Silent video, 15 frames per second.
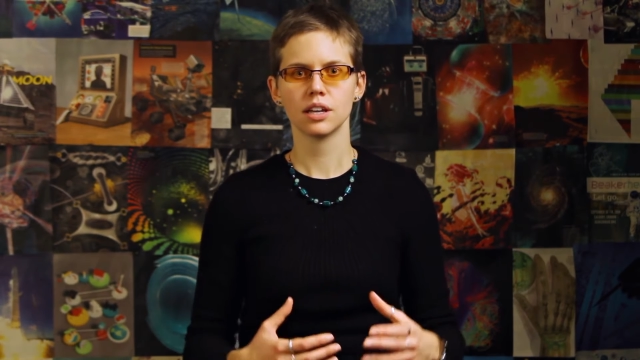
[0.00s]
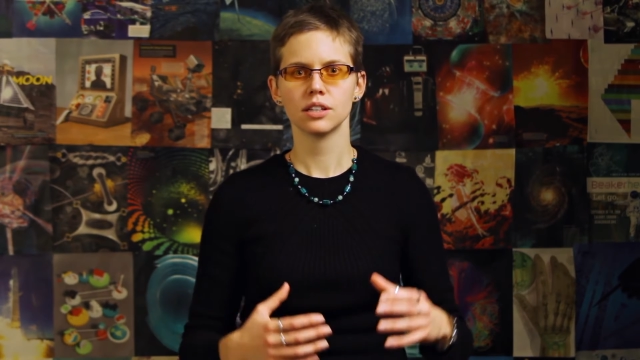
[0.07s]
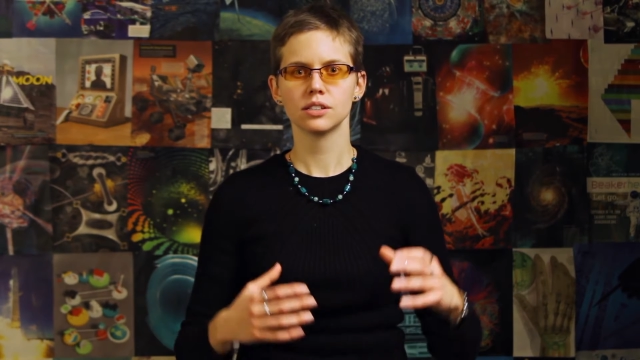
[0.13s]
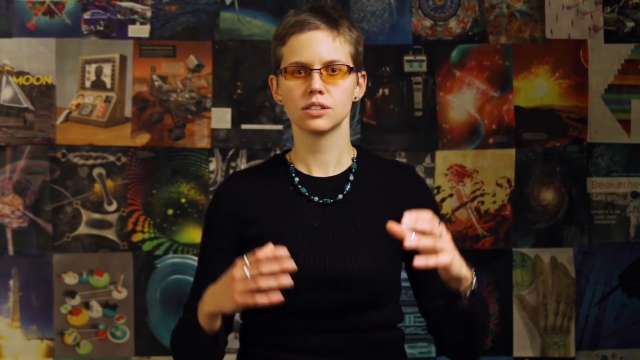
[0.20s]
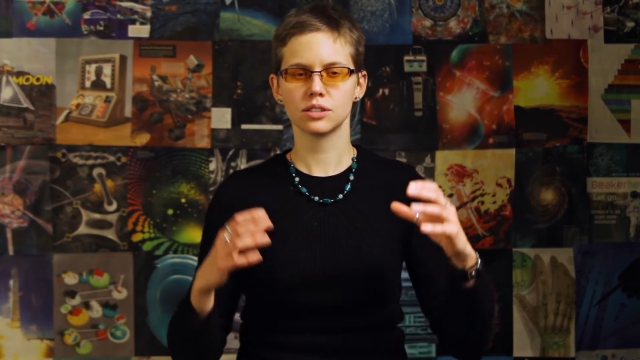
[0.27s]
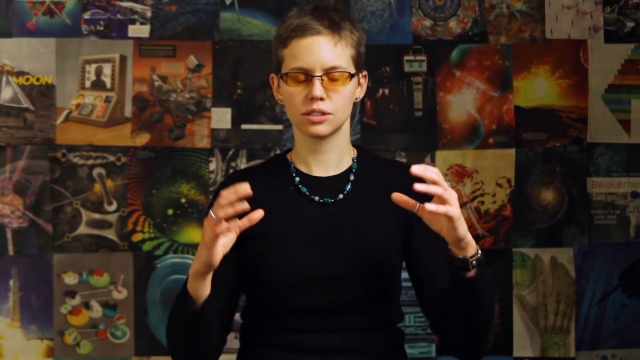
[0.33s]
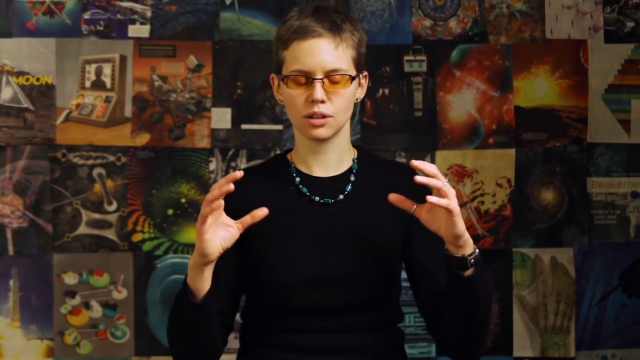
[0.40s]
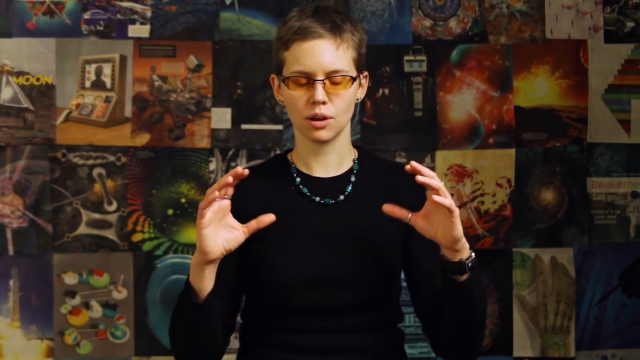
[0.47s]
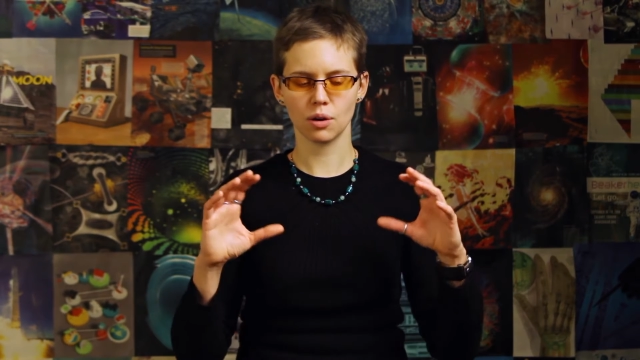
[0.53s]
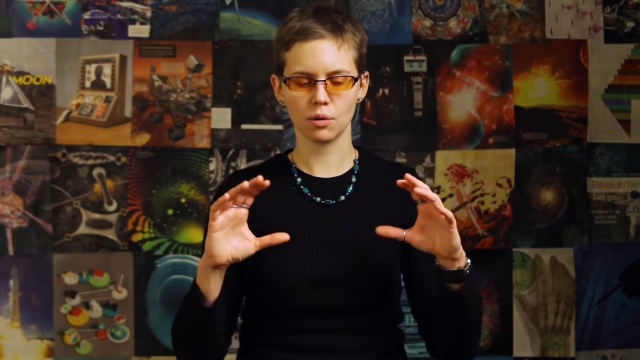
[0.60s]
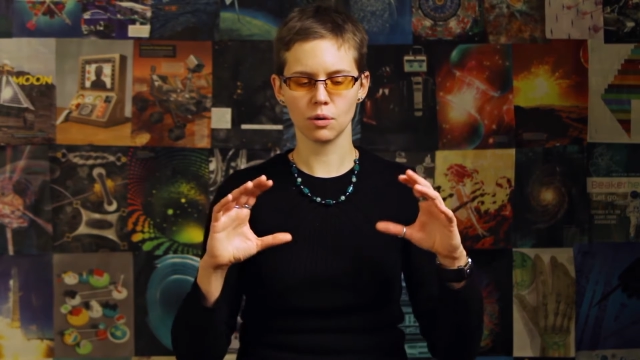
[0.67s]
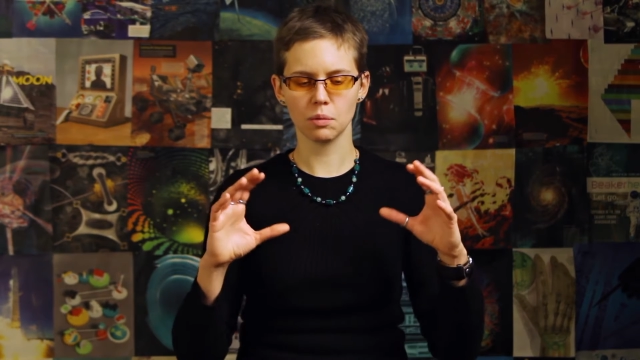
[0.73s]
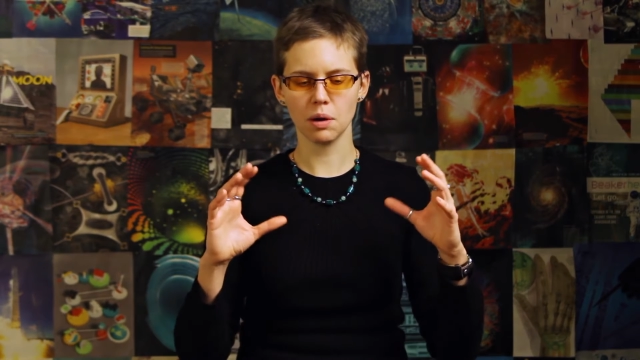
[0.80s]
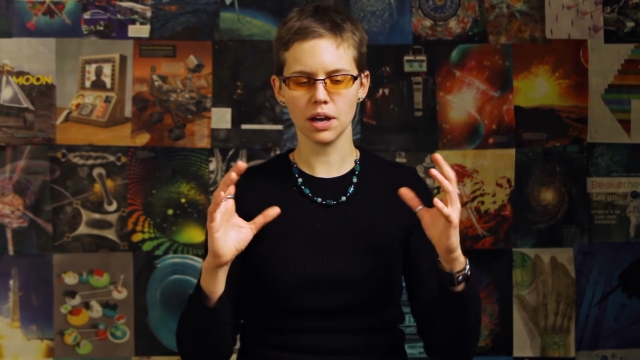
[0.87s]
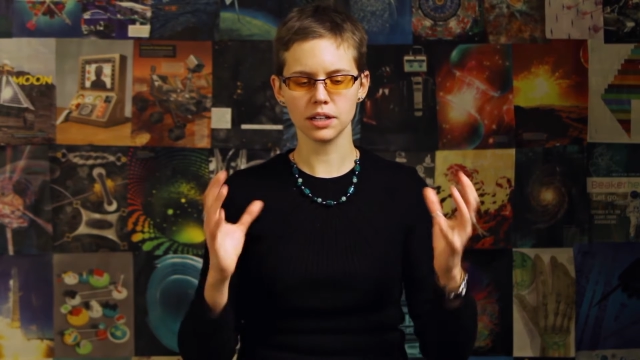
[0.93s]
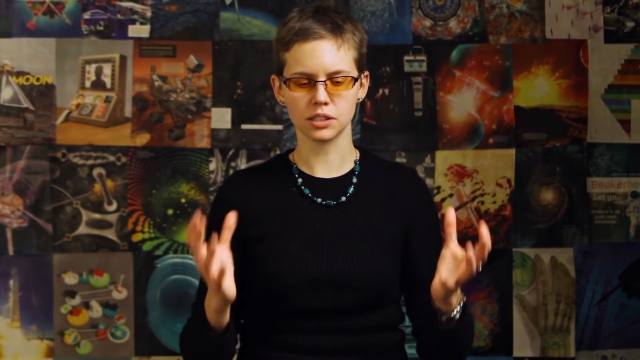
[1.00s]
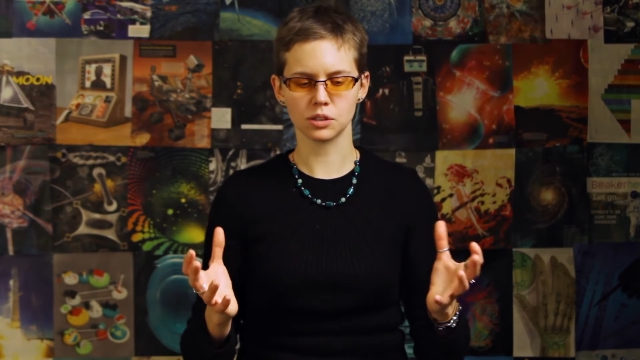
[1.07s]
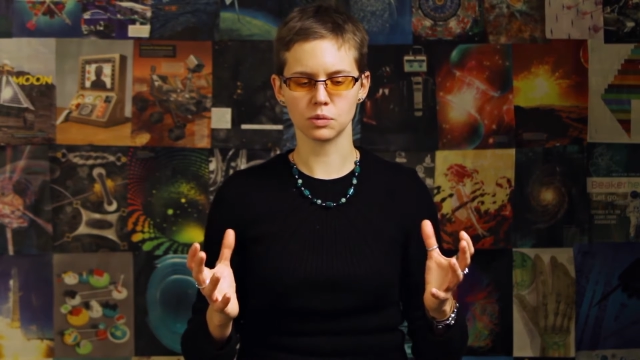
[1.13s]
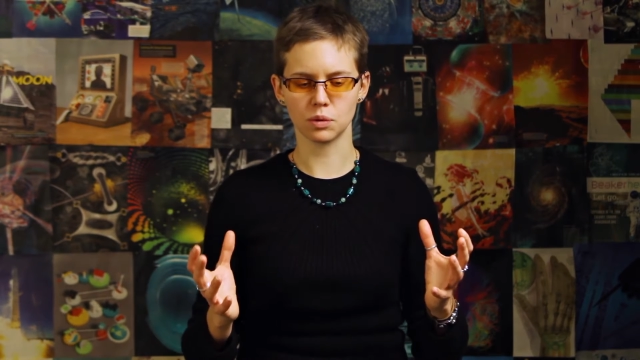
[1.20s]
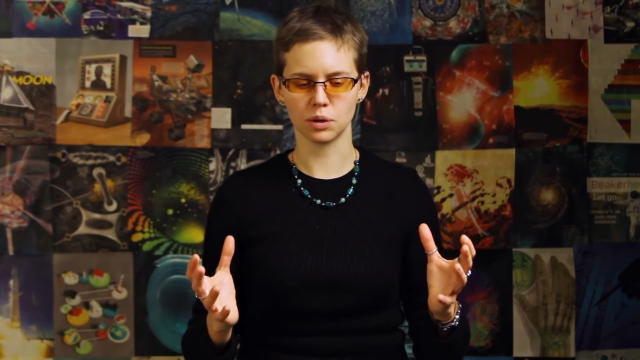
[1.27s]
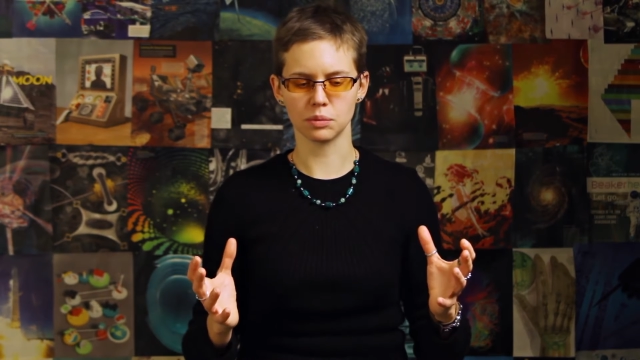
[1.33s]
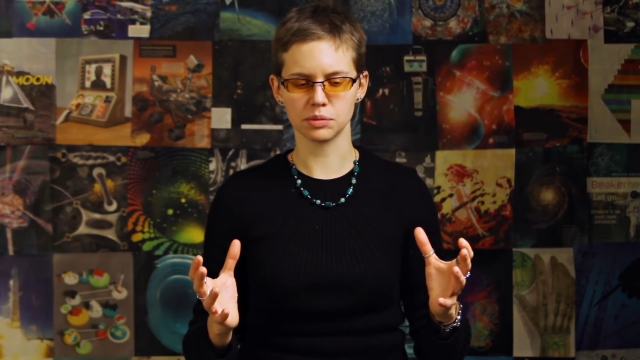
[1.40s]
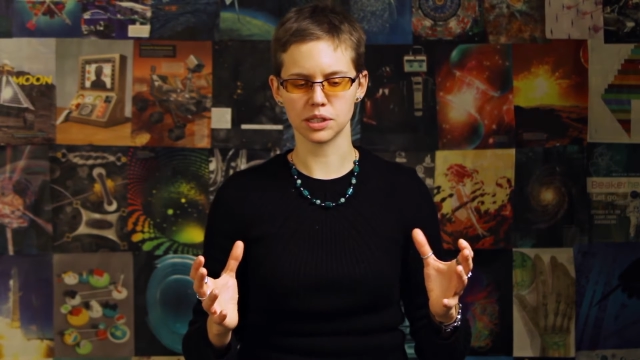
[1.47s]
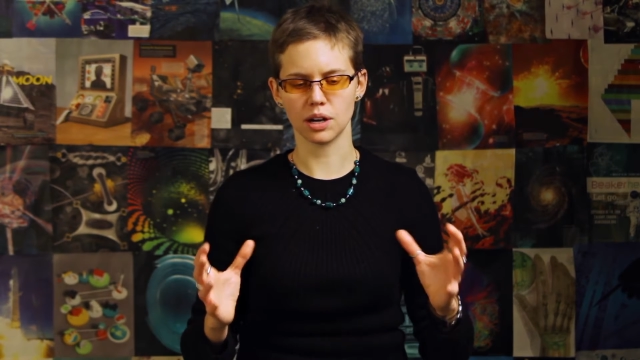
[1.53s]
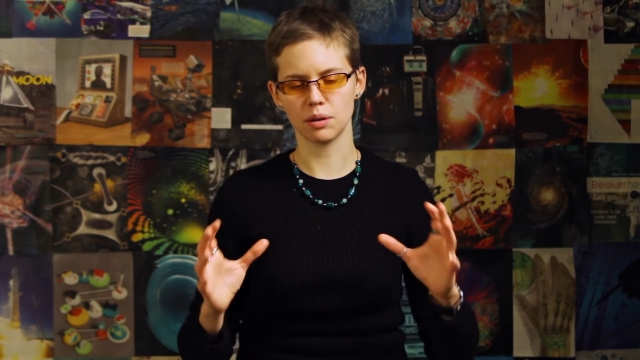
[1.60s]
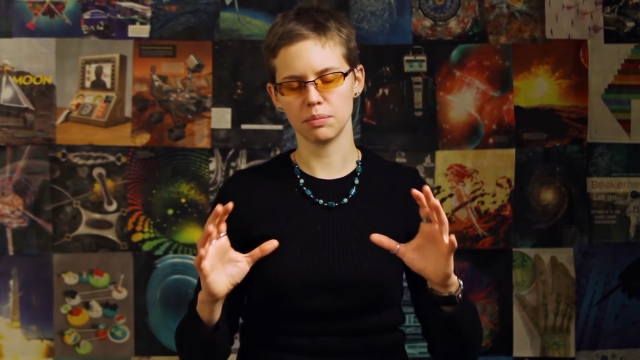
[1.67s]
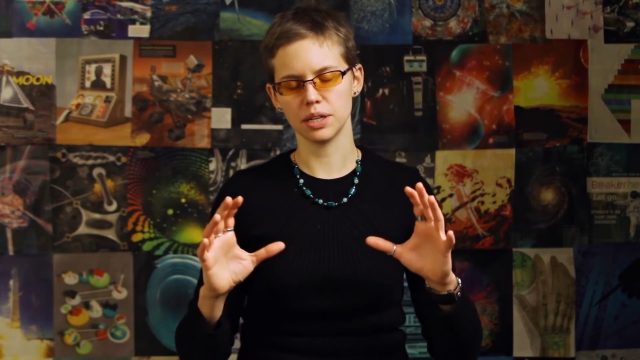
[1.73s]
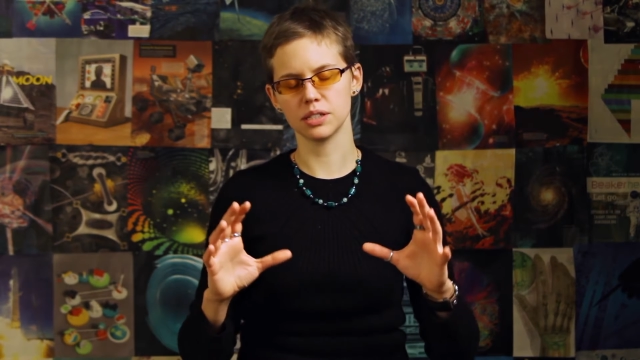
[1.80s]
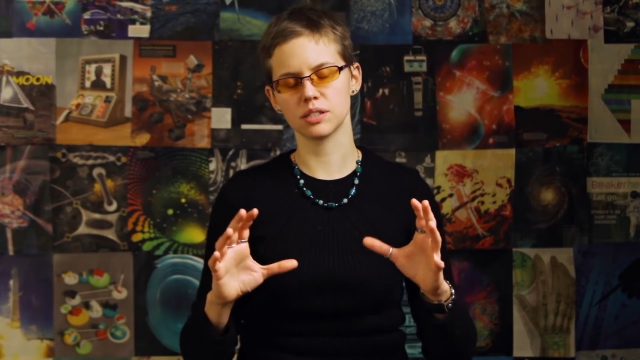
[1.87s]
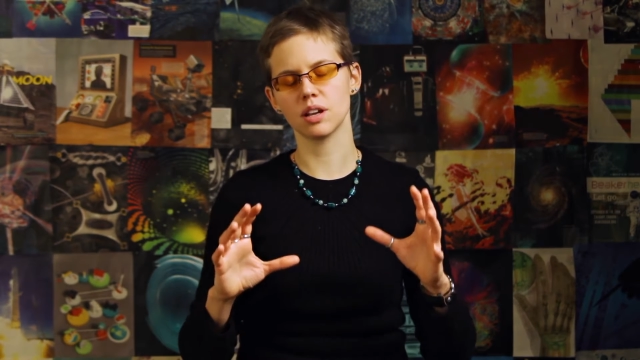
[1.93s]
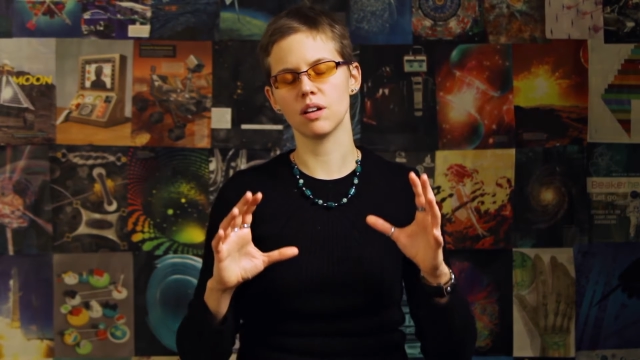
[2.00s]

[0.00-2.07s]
So robotic swarms are based